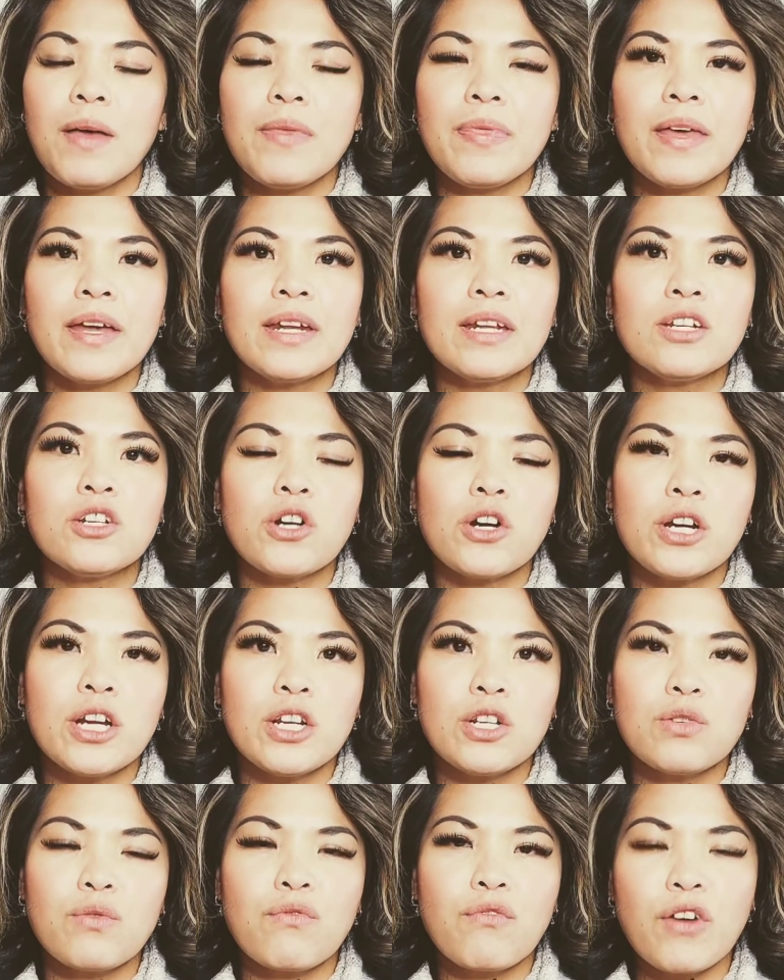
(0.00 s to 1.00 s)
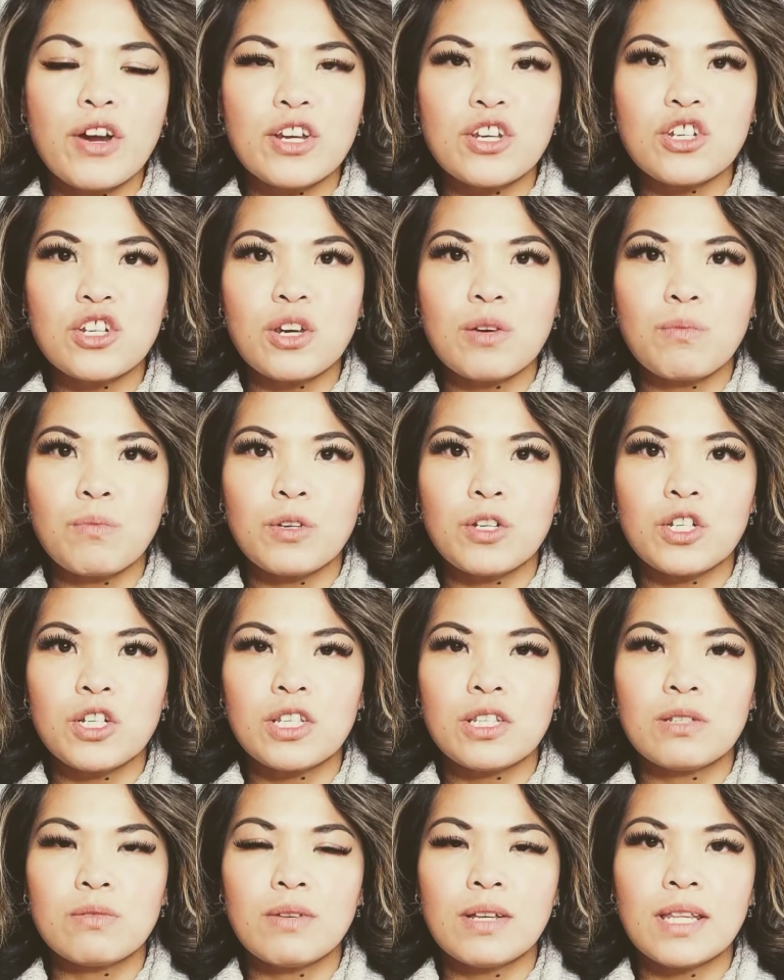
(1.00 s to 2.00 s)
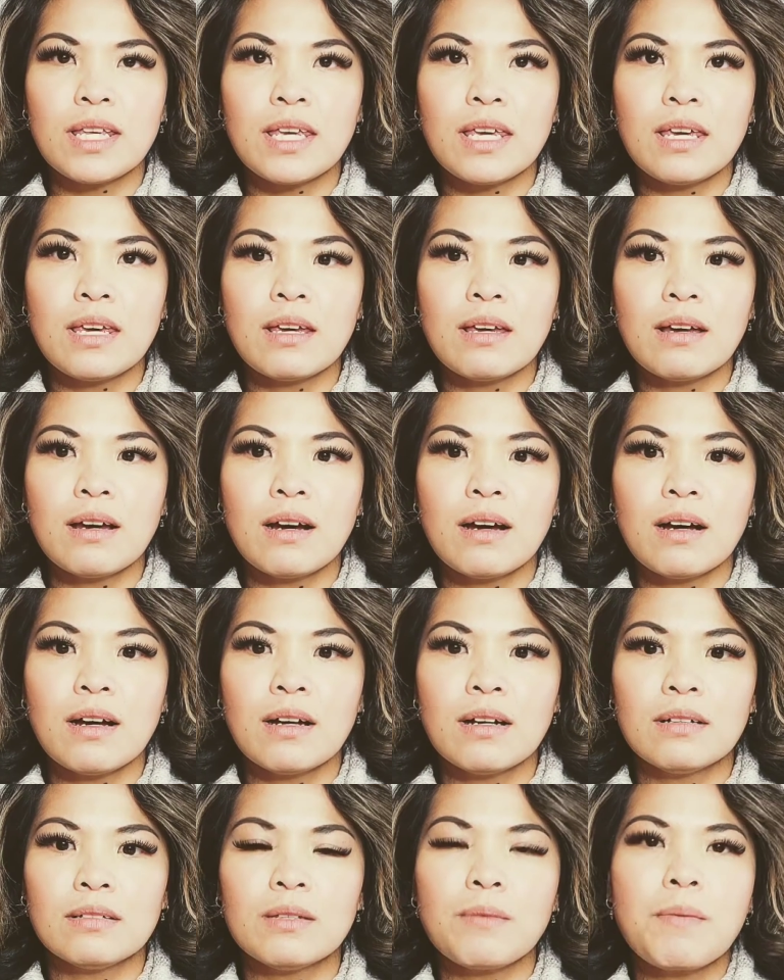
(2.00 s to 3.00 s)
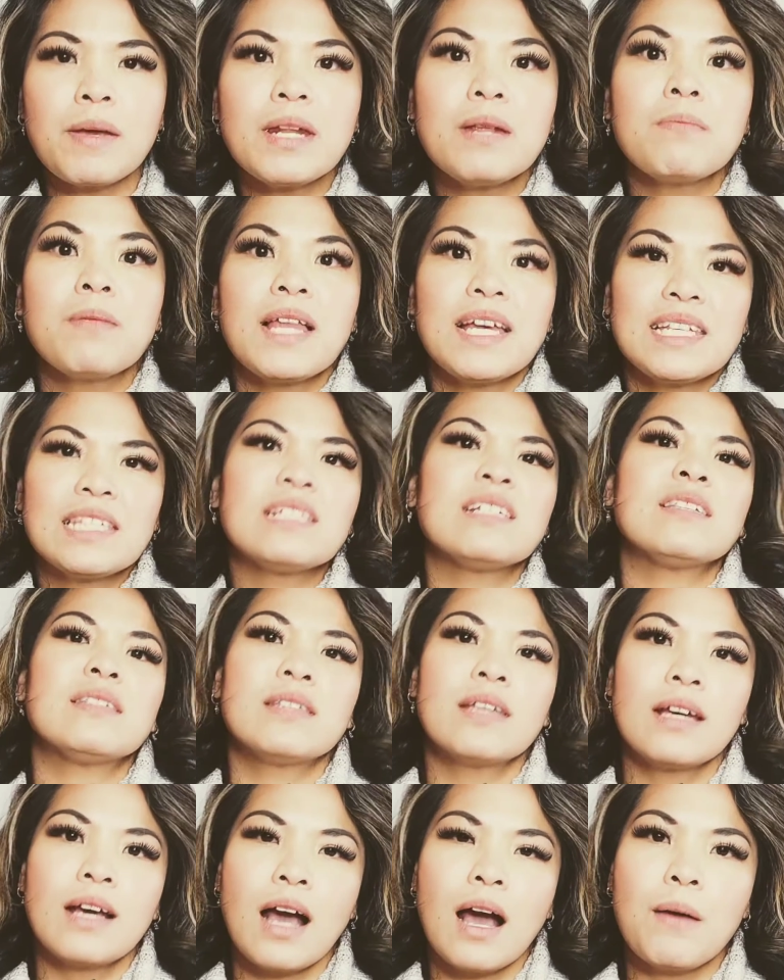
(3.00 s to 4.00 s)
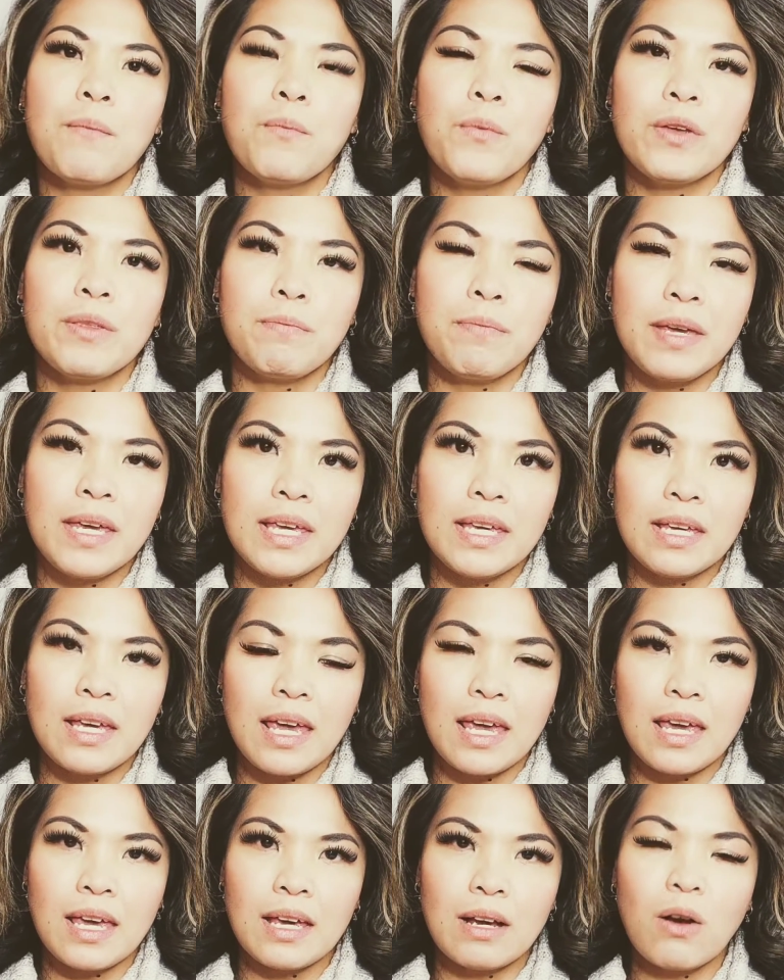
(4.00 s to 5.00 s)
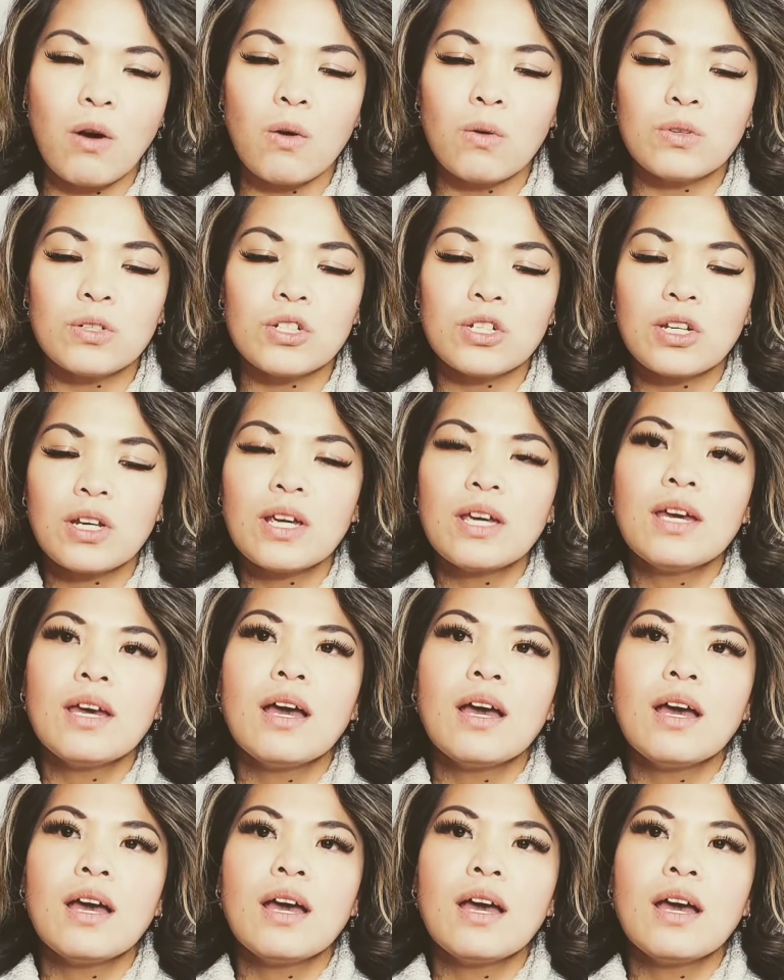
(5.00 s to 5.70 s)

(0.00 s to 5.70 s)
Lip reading: then it turned into friendship, which is really the many blessings that come with being a coach.